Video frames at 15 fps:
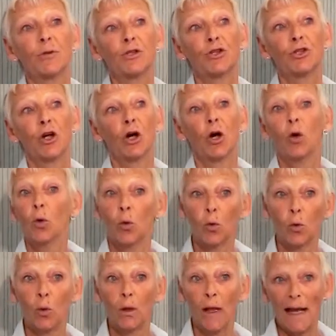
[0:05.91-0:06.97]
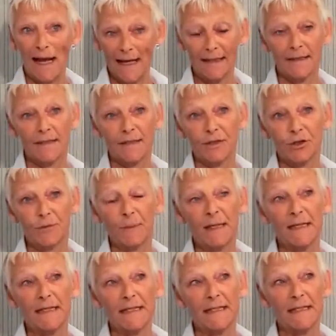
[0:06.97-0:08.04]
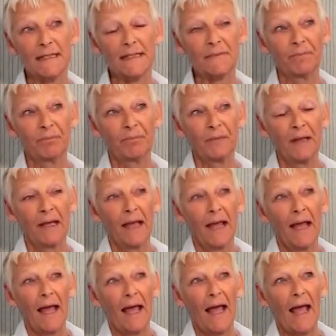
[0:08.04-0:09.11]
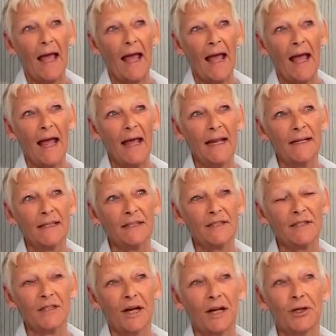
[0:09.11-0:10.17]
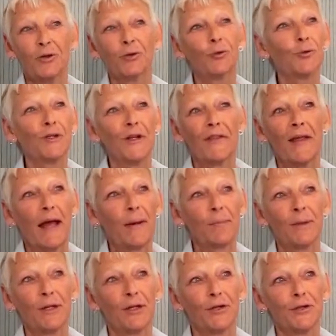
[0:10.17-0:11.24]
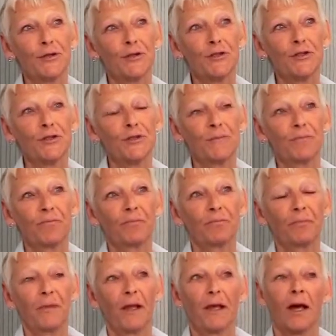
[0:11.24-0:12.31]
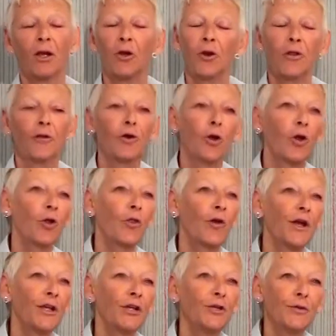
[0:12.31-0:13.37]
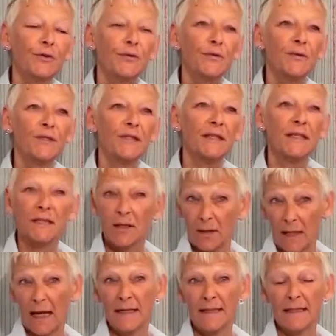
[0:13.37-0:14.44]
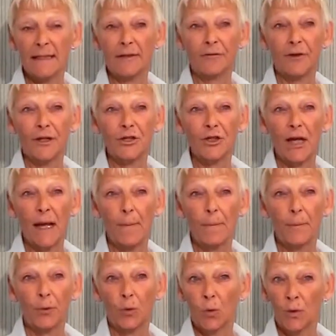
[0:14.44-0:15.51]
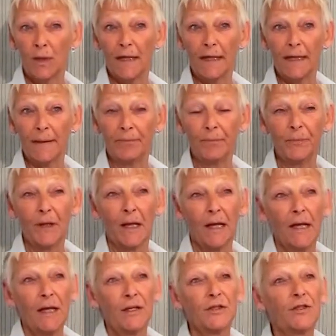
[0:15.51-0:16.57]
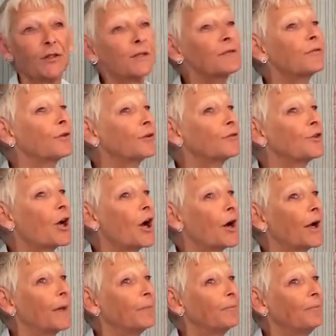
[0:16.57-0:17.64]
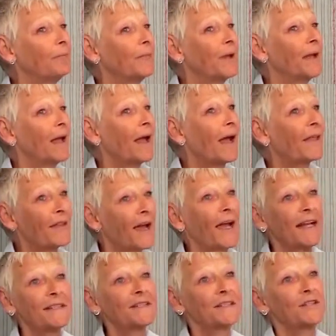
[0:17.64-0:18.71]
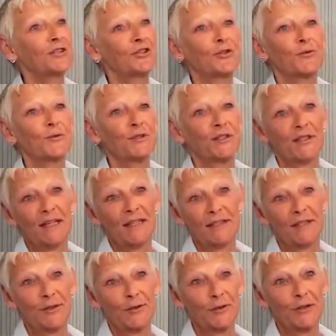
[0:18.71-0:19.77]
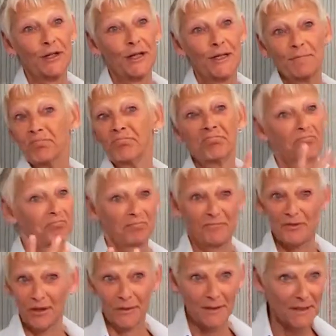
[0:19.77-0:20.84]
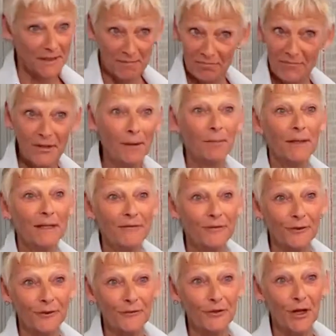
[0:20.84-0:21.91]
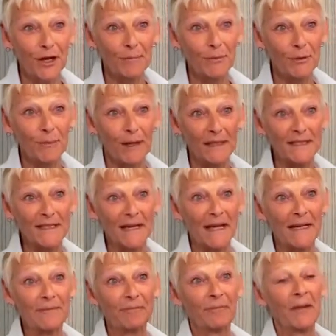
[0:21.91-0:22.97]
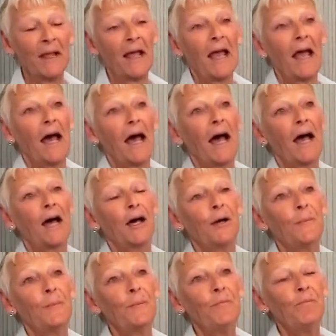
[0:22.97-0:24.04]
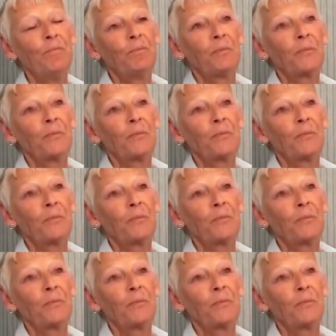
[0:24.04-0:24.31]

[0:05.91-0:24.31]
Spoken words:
which are all hand-stitched pieces. And I called it that because a lot of the cloth I use is antique French hemp or linen, so it's full of time. And the hand stitching also takes a long time. So it's doubly full of time, you might say. I